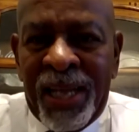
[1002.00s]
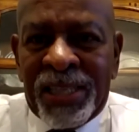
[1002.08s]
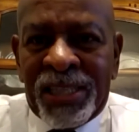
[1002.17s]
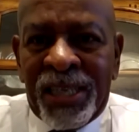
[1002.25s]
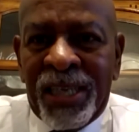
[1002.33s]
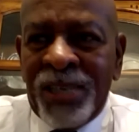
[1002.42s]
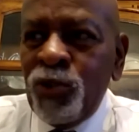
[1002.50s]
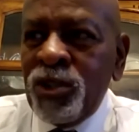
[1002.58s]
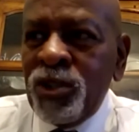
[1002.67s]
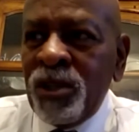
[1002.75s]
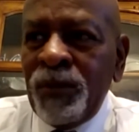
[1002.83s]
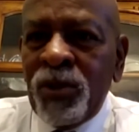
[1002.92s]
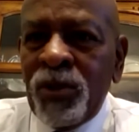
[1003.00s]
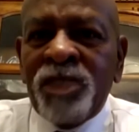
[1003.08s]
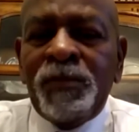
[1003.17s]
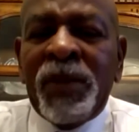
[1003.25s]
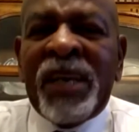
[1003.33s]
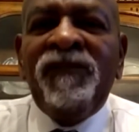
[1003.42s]
who's supposed to speak
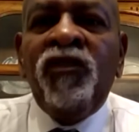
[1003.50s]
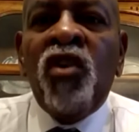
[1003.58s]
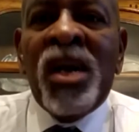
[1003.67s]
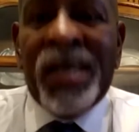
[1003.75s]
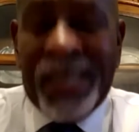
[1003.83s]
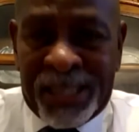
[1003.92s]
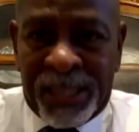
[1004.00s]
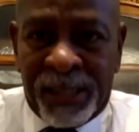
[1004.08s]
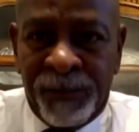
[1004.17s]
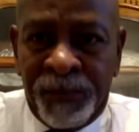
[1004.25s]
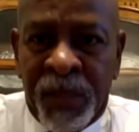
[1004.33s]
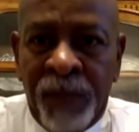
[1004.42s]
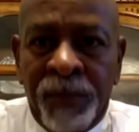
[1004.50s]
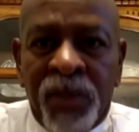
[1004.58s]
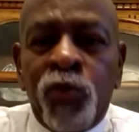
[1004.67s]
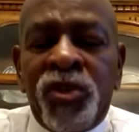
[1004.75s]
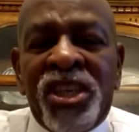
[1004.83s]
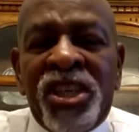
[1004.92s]
for us, but who does
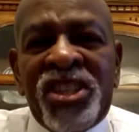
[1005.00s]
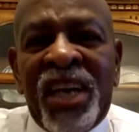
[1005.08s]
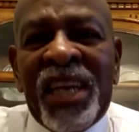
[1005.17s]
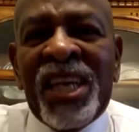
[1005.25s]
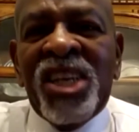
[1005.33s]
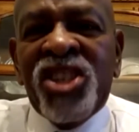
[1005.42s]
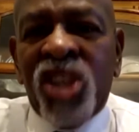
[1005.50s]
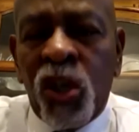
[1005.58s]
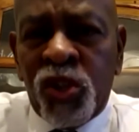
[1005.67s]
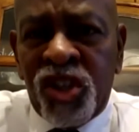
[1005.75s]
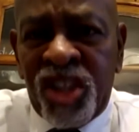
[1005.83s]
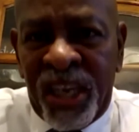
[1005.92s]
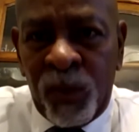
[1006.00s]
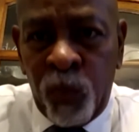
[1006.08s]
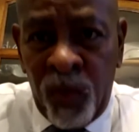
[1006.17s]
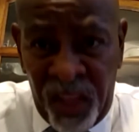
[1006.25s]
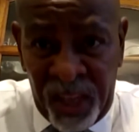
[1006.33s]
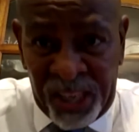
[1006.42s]
not associate with
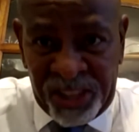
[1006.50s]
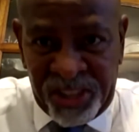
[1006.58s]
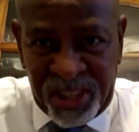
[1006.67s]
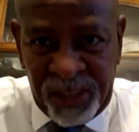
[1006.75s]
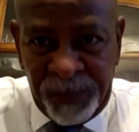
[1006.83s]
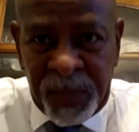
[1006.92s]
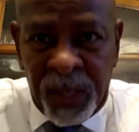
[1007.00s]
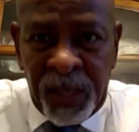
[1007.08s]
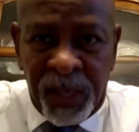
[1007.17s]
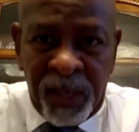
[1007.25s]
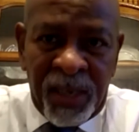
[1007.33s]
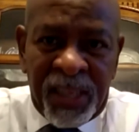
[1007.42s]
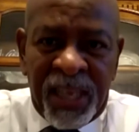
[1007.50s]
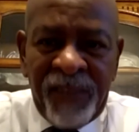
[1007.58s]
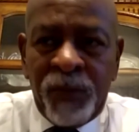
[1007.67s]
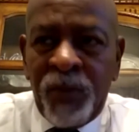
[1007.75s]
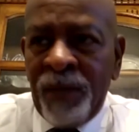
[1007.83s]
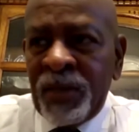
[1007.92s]
us. You know, I'll give you a
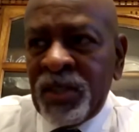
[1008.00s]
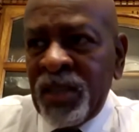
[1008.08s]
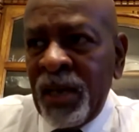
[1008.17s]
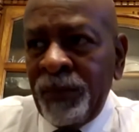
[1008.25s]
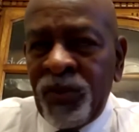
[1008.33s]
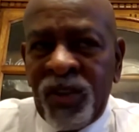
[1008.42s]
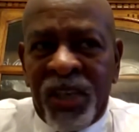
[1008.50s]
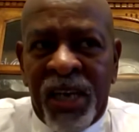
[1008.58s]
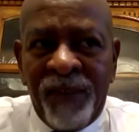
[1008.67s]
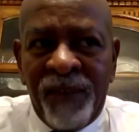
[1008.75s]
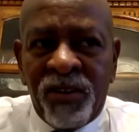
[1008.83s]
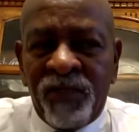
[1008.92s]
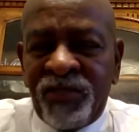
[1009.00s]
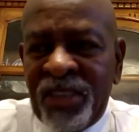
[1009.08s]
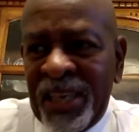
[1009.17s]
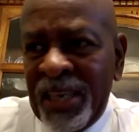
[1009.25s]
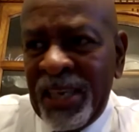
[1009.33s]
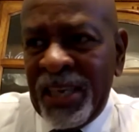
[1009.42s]
prime example. The governor of
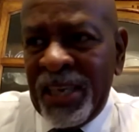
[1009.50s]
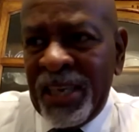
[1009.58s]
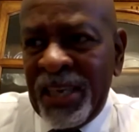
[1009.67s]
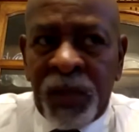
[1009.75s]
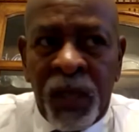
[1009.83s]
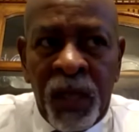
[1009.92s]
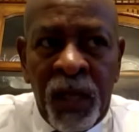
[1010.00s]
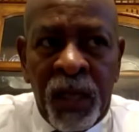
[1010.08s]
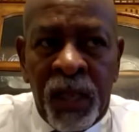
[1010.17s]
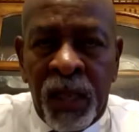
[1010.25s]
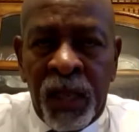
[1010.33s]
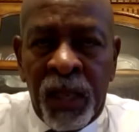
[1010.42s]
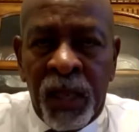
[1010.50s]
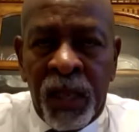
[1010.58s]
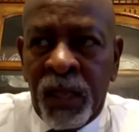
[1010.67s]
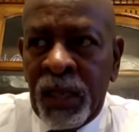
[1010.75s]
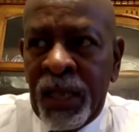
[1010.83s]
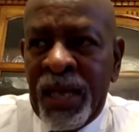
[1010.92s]
Kansas
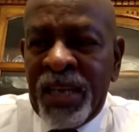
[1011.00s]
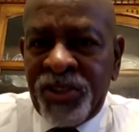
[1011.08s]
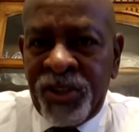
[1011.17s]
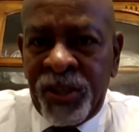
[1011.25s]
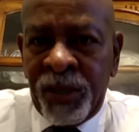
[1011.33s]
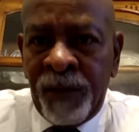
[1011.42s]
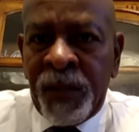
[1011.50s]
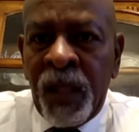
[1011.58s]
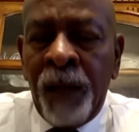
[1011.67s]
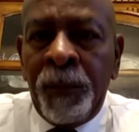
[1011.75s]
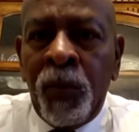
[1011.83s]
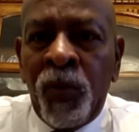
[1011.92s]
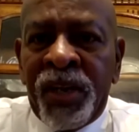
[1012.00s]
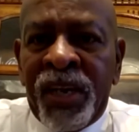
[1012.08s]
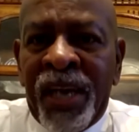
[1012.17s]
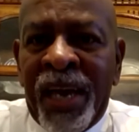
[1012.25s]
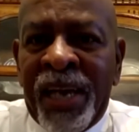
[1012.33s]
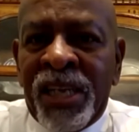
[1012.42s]
last year appointed a
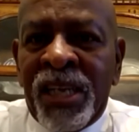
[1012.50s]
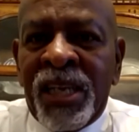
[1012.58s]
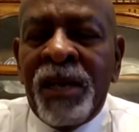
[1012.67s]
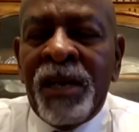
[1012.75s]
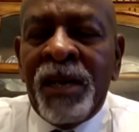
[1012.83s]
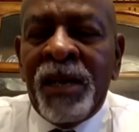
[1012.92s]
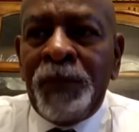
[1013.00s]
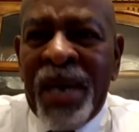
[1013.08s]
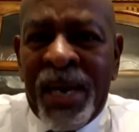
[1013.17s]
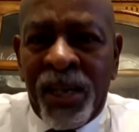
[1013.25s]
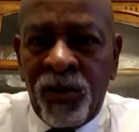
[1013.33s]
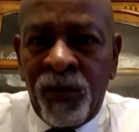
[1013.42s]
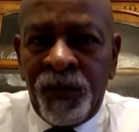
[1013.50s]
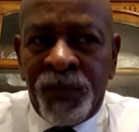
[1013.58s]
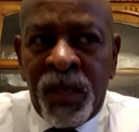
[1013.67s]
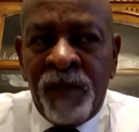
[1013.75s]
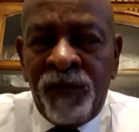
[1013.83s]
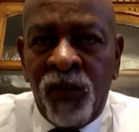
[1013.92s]
panel
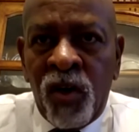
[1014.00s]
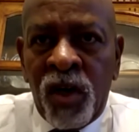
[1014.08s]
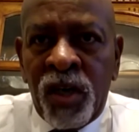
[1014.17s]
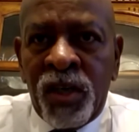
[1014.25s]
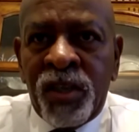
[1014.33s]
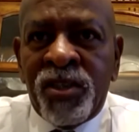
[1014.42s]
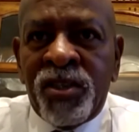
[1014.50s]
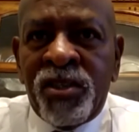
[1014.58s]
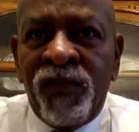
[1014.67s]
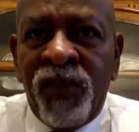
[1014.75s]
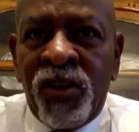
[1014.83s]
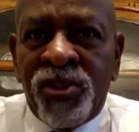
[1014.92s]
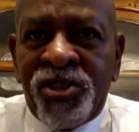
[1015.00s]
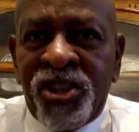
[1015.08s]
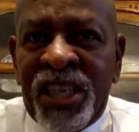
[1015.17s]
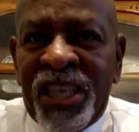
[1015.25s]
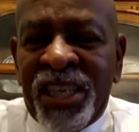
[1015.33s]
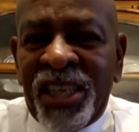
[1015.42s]
for diversity,
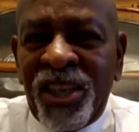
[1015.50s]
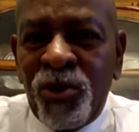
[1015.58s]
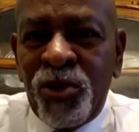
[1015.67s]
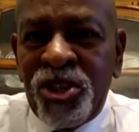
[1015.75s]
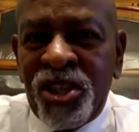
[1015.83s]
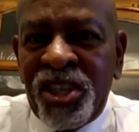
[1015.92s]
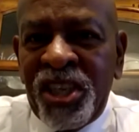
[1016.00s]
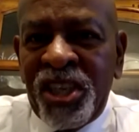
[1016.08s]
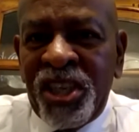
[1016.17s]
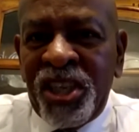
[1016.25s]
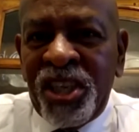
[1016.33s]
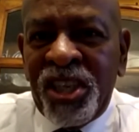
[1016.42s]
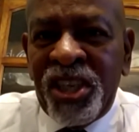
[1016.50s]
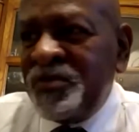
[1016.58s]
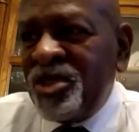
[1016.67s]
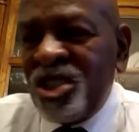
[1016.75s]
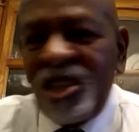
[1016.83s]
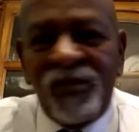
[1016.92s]
inclusion, and
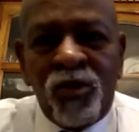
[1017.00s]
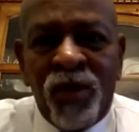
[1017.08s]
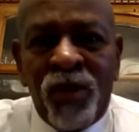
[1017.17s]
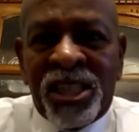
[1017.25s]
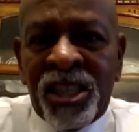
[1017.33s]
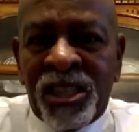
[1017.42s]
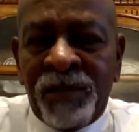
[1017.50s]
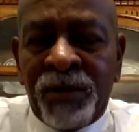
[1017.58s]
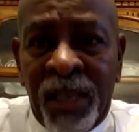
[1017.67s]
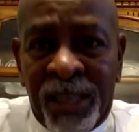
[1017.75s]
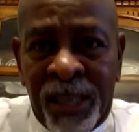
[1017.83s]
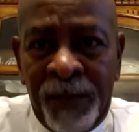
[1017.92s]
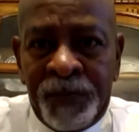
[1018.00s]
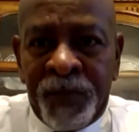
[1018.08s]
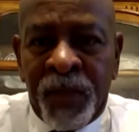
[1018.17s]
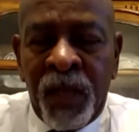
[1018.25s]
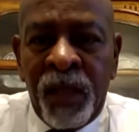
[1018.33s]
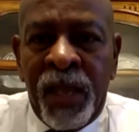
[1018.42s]
civil rights, or something like that.
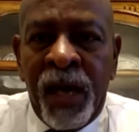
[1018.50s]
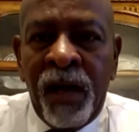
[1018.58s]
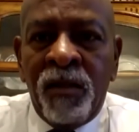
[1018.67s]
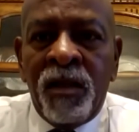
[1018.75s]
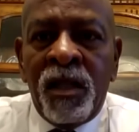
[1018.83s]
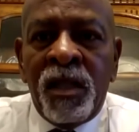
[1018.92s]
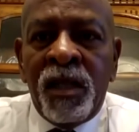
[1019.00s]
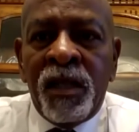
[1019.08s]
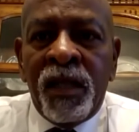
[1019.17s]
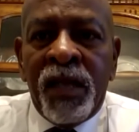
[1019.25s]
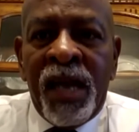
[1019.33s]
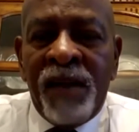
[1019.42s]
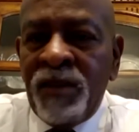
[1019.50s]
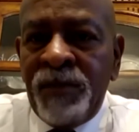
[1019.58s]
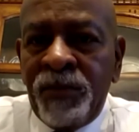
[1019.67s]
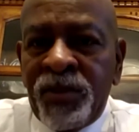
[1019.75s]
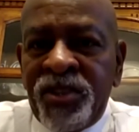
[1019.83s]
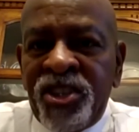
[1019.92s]
Now, every member
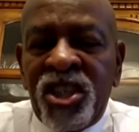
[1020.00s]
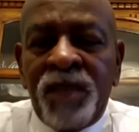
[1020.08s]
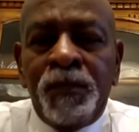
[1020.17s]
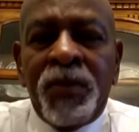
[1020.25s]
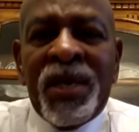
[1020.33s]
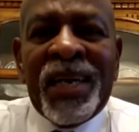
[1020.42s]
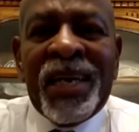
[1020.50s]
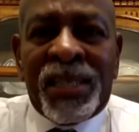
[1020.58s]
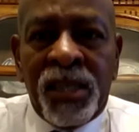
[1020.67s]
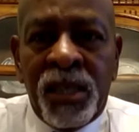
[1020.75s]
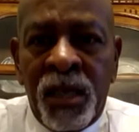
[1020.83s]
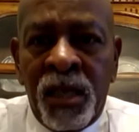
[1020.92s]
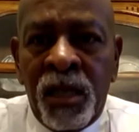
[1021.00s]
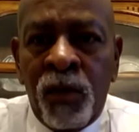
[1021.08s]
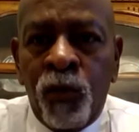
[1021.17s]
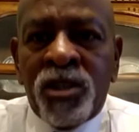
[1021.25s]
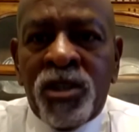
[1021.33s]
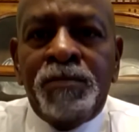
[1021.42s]
that she picked was
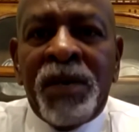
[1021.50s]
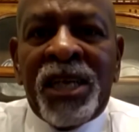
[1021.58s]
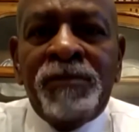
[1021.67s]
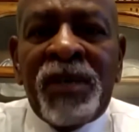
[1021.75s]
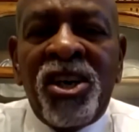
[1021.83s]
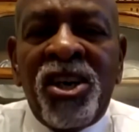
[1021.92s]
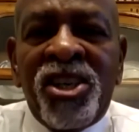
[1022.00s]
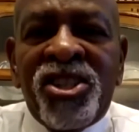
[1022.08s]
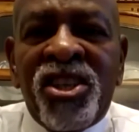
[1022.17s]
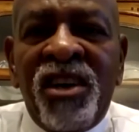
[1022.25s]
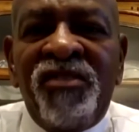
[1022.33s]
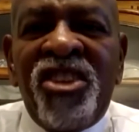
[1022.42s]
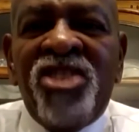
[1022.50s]
picked because of their